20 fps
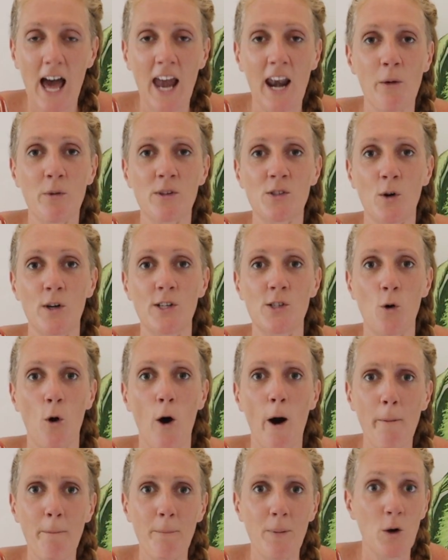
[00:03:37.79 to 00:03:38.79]
and I was going to
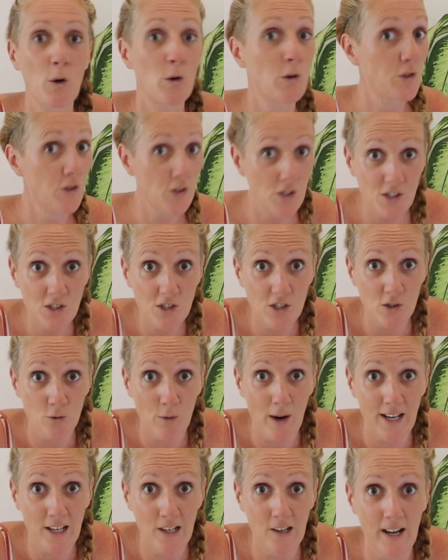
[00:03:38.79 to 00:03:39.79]
upload just as
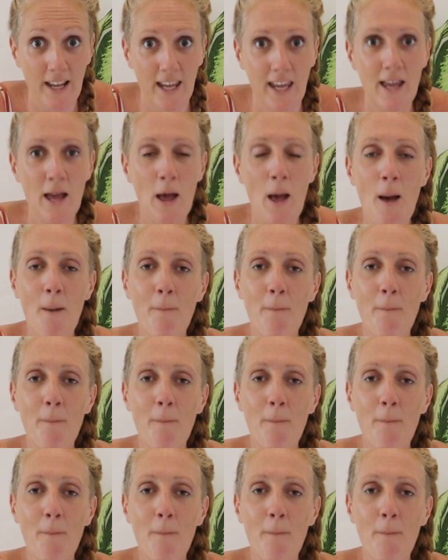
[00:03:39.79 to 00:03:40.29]
regularly,